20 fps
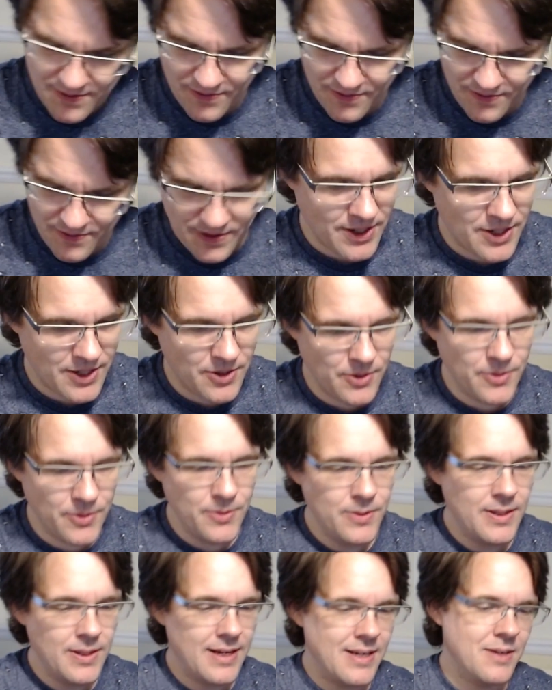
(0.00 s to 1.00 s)
Very
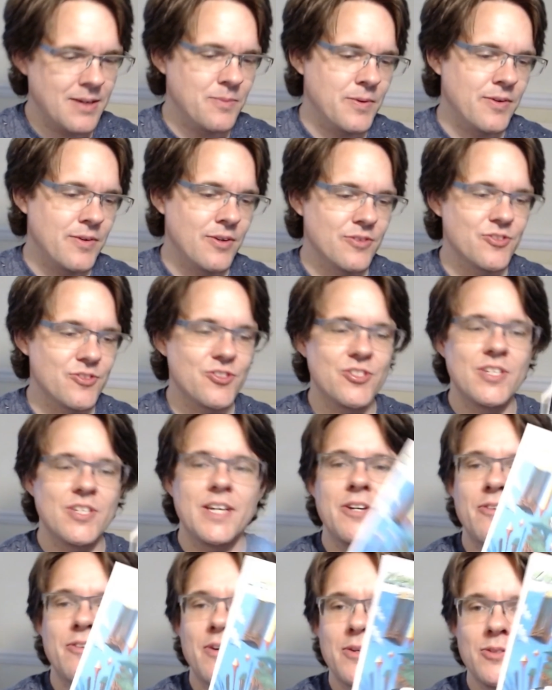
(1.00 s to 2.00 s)
cool. And we've got
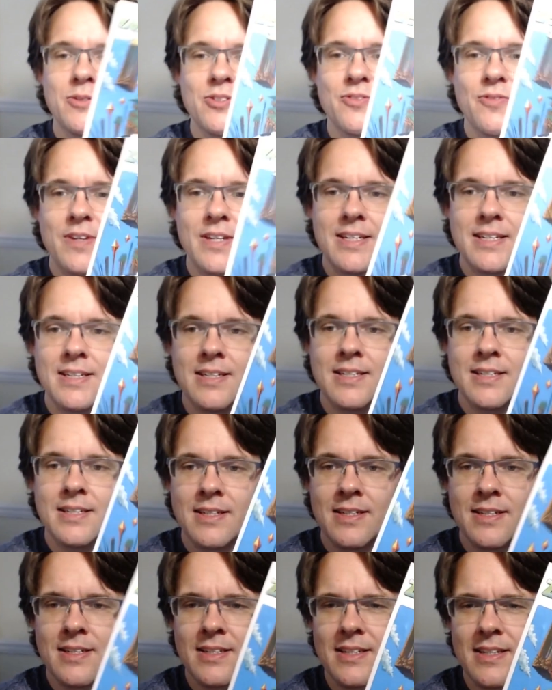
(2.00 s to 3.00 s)
Zero Sphere
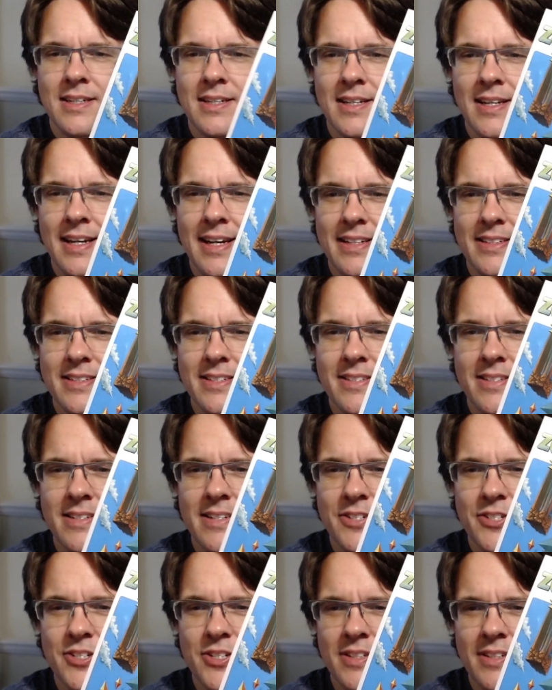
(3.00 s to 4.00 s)
Collector's
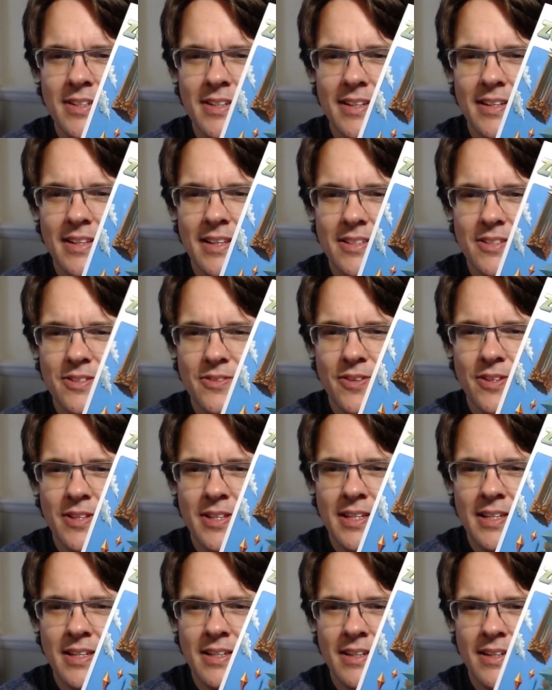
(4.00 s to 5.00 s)
Edition, and that's for
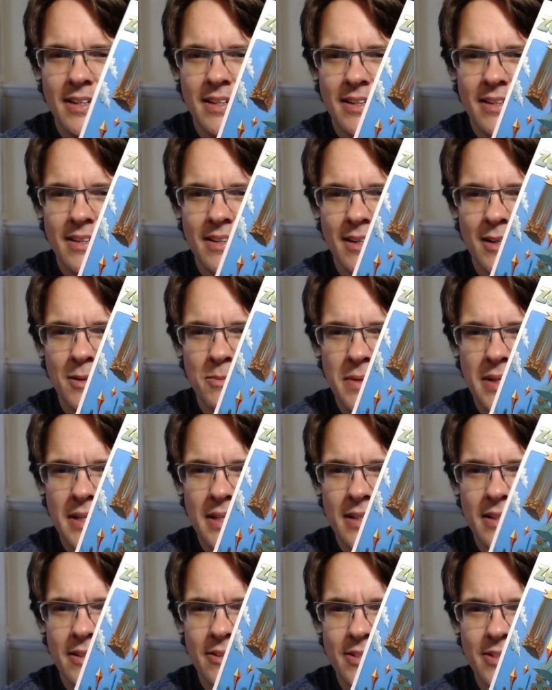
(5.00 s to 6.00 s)
the
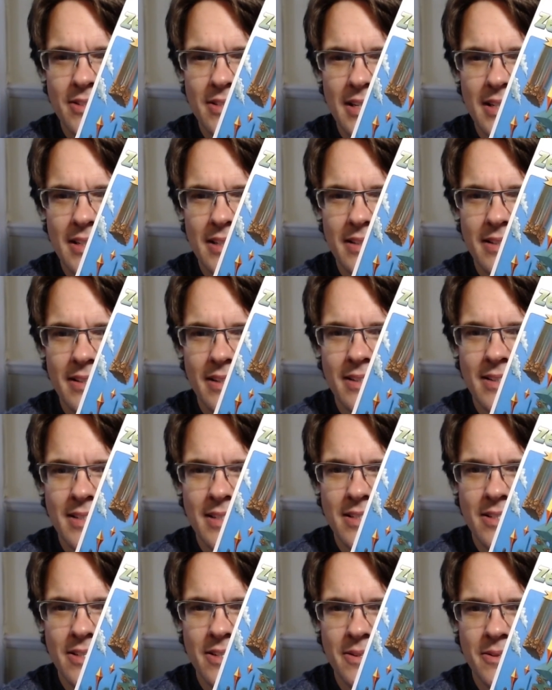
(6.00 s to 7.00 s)
Amiga and
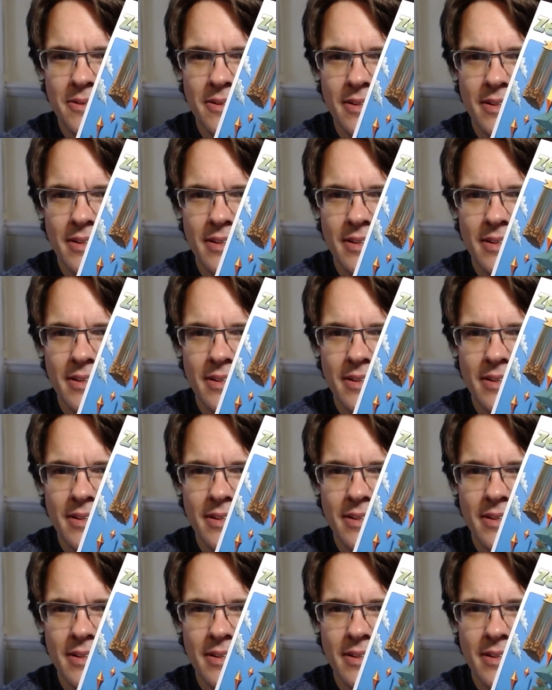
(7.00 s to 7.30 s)
CD32.